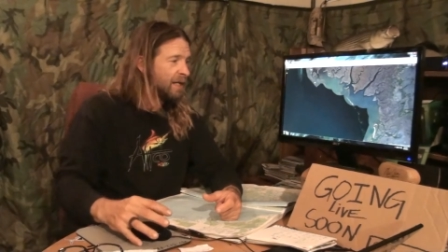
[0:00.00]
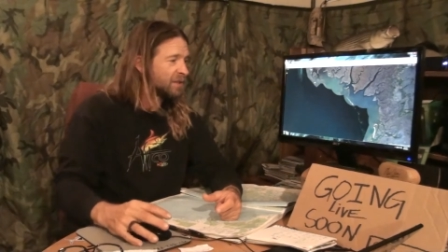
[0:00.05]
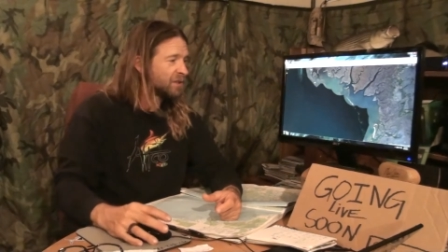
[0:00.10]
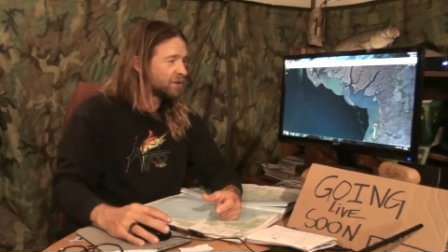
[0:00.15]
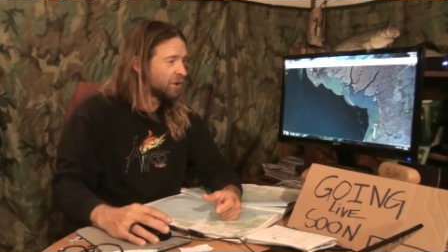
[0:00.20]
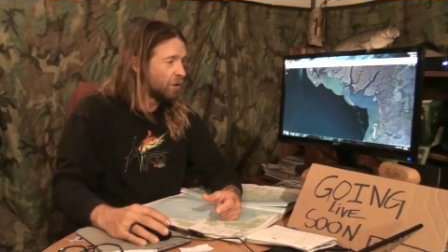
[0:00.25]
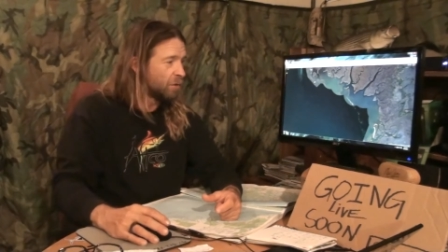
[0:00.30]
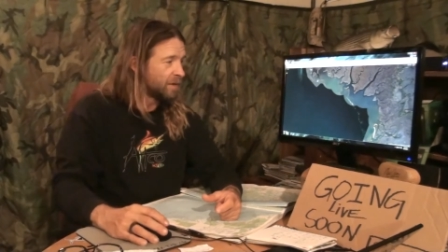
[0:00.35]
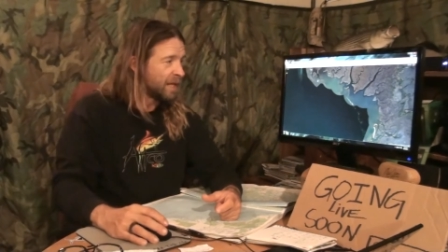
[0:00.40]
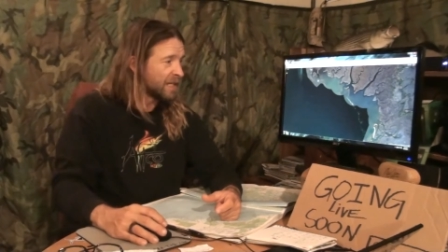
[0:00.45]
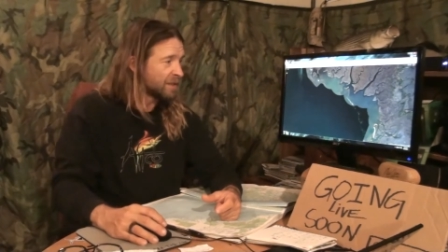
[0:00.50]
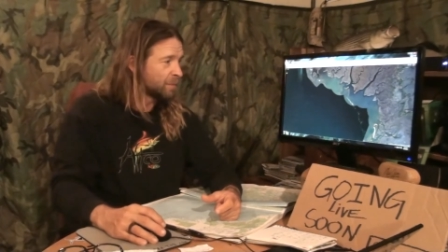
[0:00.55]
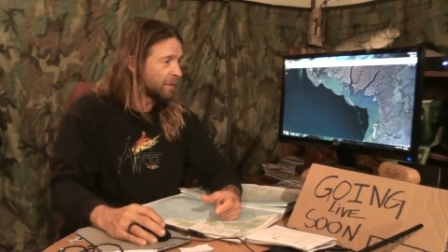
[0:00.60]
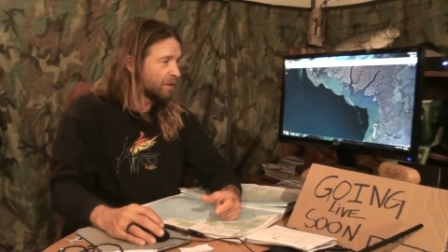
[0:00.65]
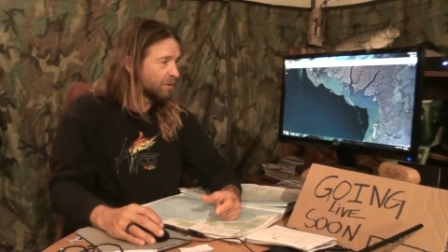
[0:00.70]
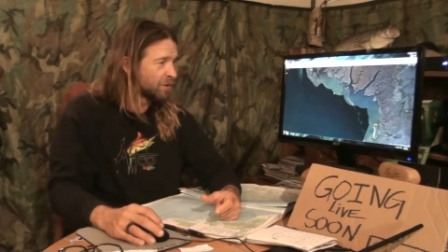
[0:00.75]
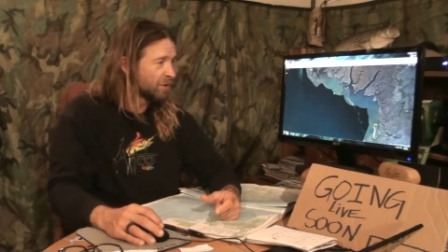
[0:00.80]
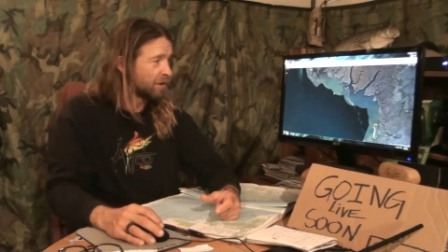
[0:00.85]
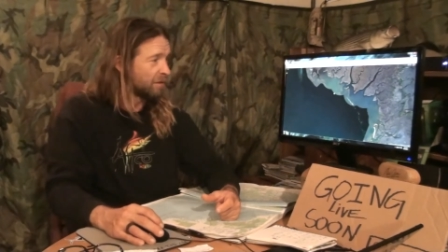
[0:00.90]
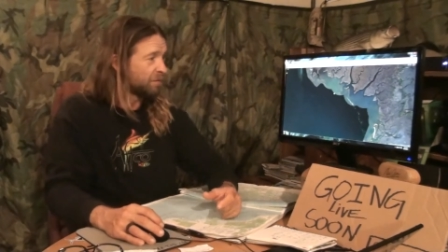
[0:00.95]
So that's what
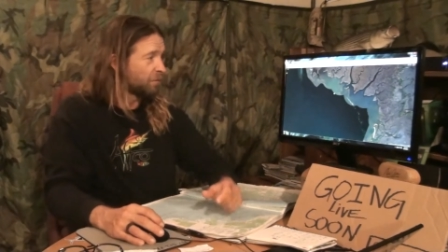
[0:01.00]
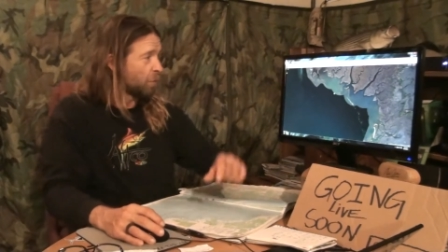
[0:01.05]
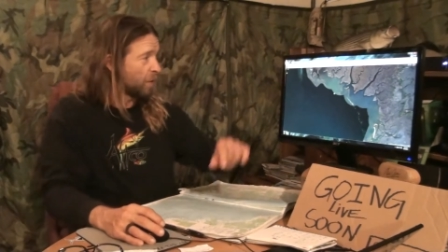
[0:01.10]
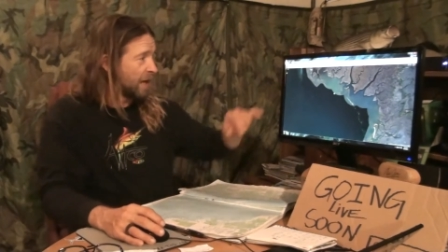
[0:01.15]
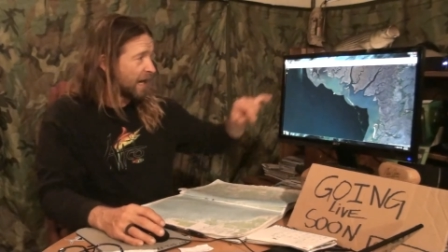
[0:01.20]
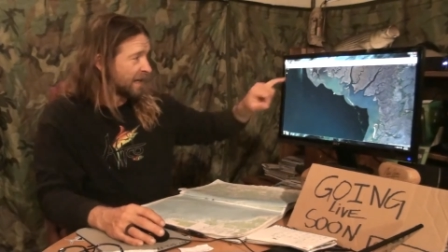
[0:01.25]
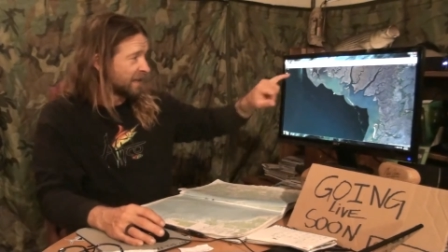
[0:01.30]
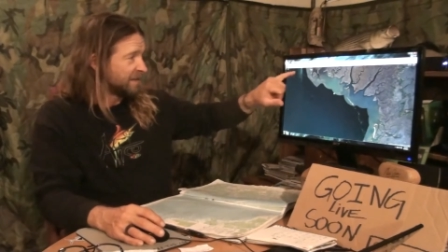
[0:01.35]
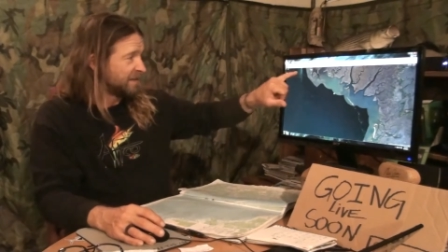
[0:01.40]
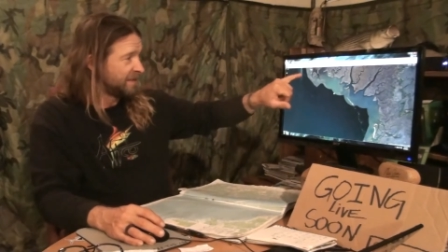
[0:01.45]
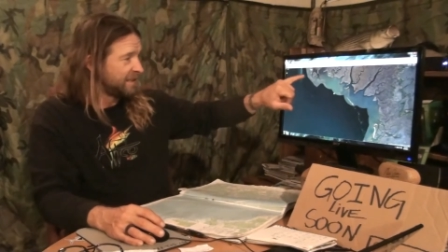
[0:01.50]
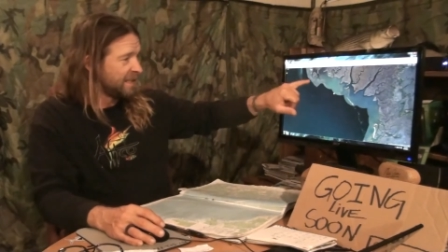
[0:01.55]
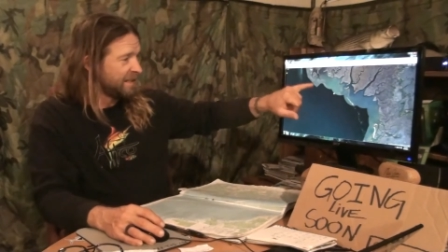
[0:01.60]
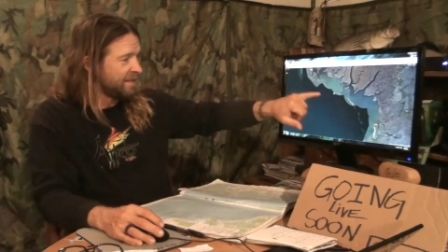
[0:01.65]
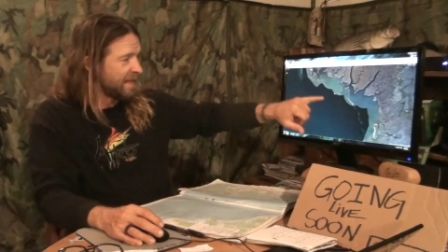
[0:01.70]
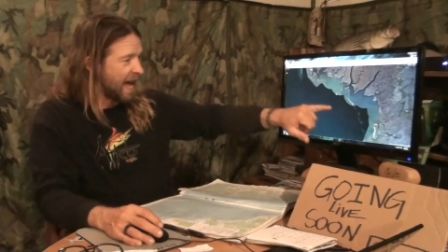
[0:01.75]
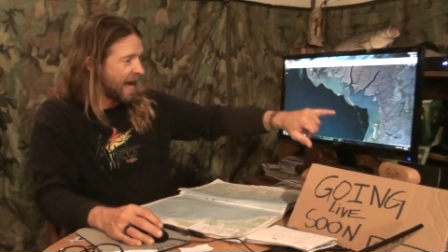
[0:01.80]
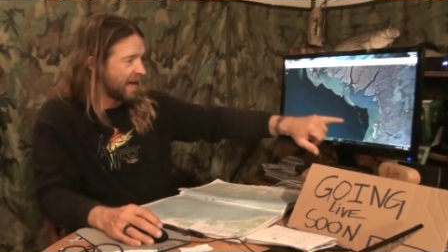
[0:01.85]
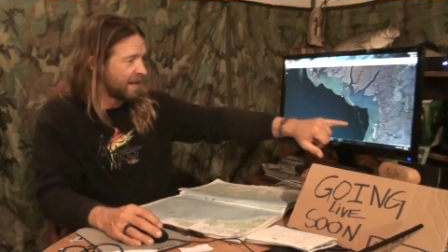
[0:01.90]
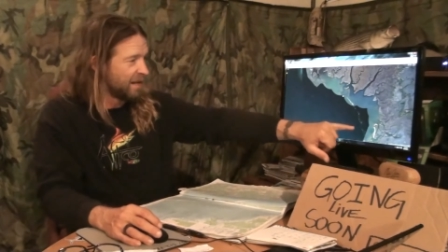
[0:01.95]
I was looking for, and I could see
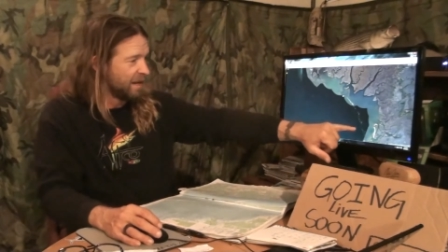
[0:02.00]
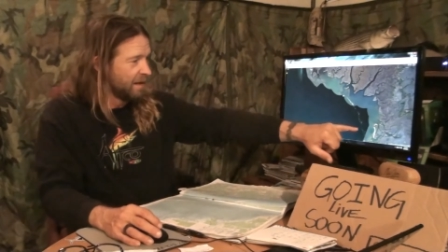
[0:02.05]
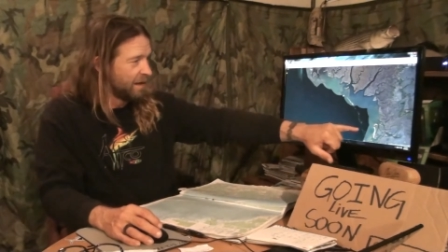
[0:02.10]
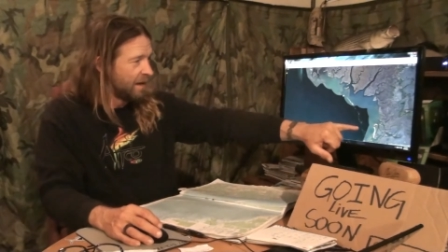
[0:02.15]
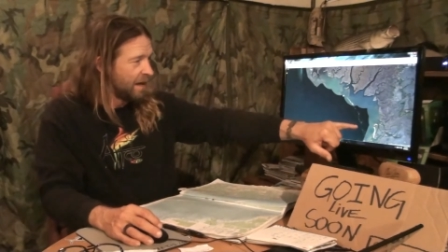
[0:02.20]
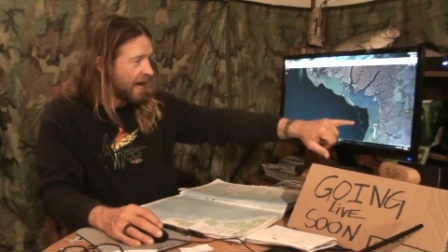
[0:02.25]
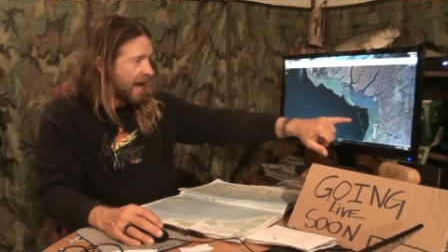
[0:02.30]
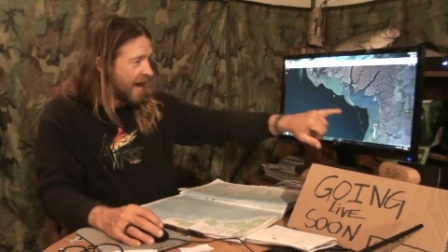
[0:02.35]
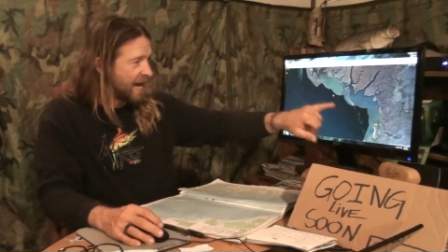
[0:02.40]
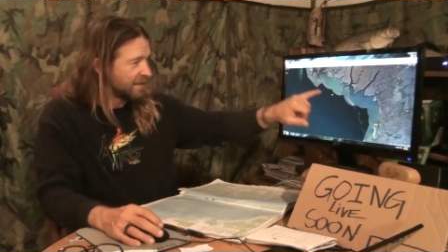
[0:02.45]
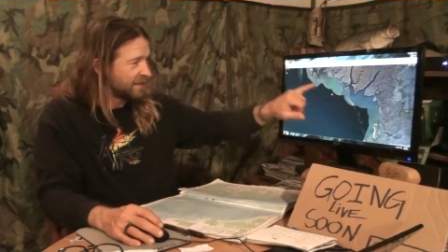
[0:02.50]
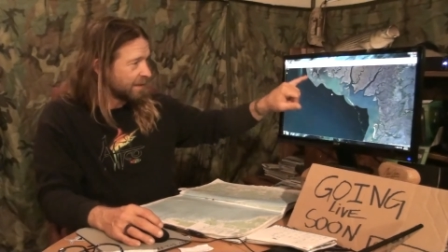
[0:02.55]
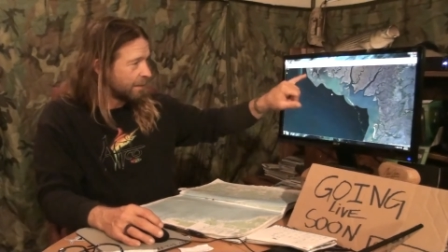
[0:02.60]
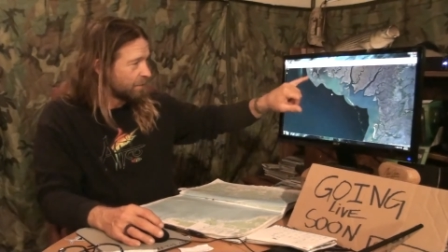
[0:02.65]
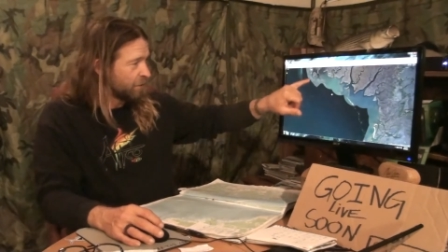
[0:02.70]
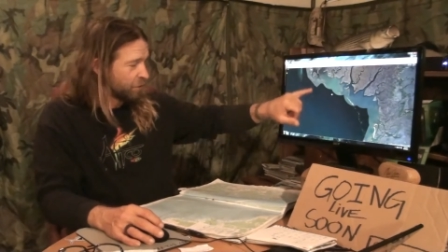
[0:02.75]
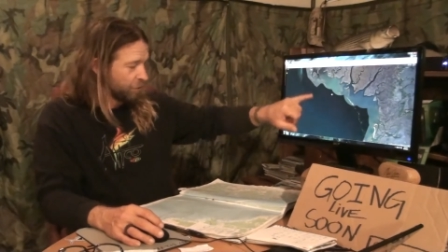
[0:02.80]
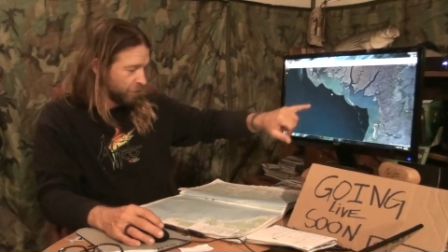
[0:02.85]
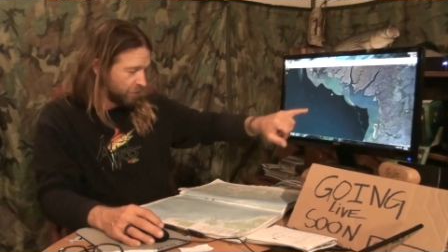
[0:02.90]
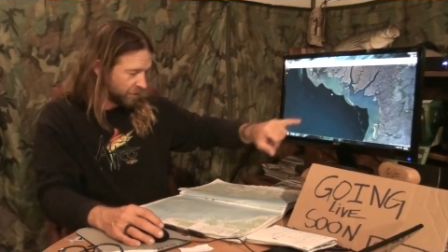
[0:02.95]
that as
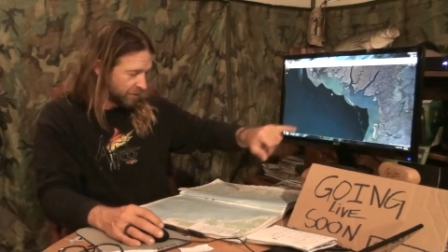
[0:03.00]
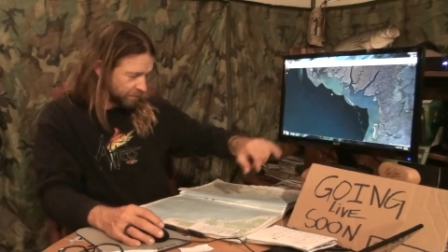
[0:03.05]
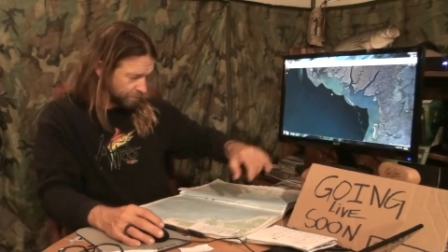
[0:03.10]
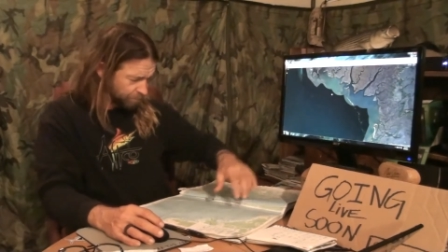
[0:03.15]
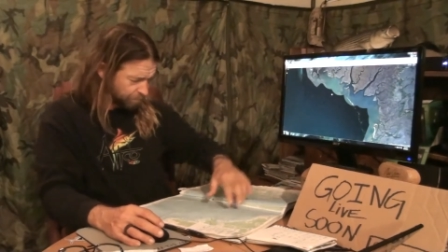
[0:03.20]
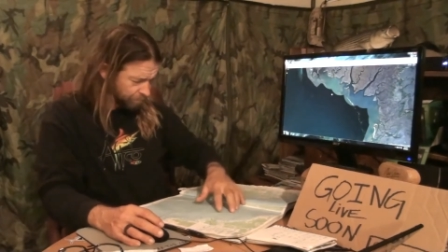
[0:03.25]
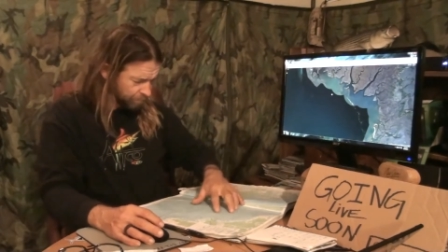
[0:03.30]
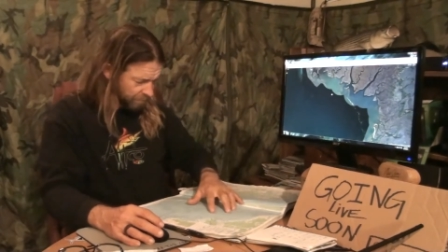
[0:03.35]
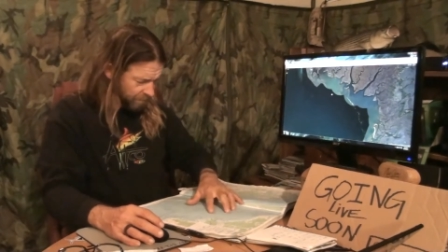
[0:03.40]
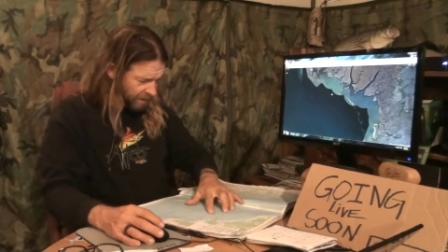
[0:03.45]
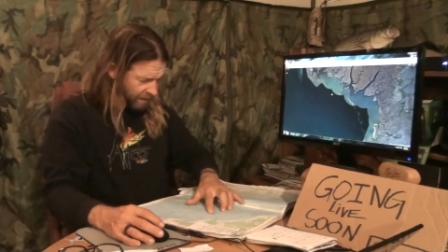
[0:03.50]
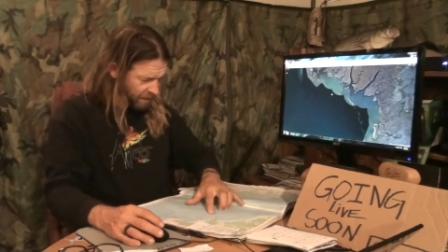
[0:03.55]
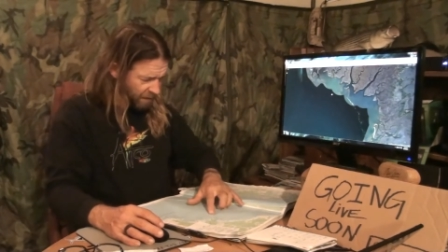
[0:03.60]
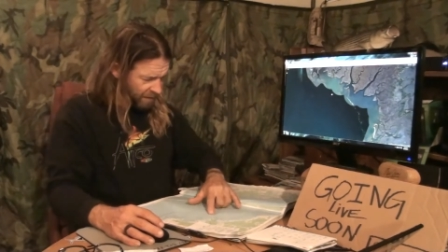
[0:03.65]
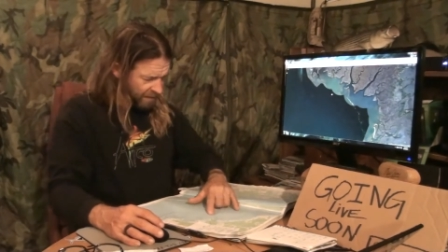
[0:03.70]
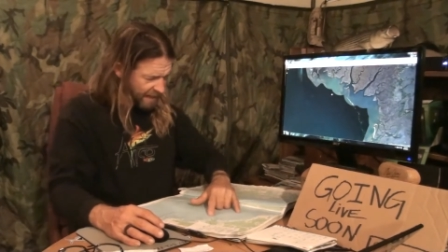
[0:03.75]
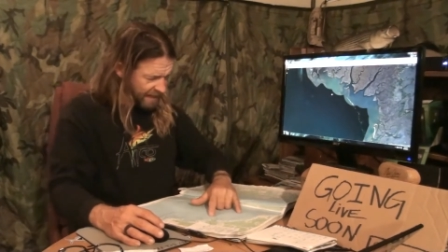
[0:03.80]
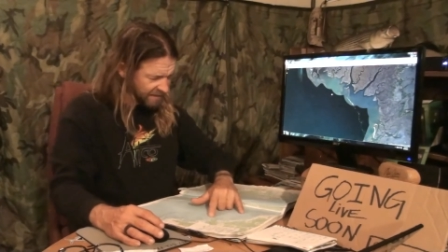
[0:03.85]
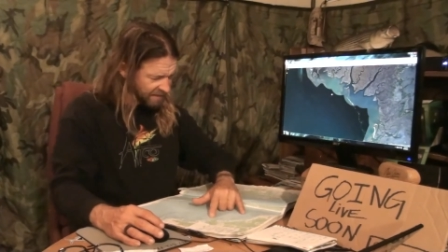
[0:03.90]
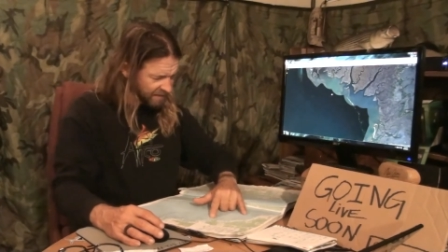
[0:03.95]
I'm cruising.
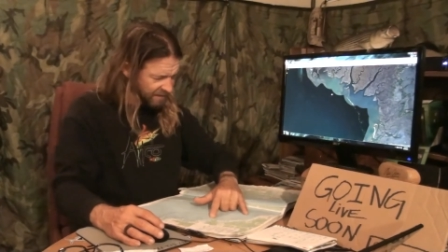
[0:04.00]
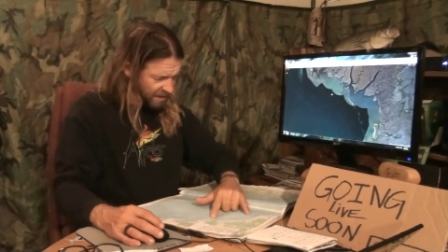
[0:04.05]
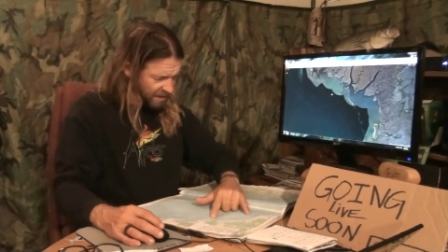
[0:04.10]
That's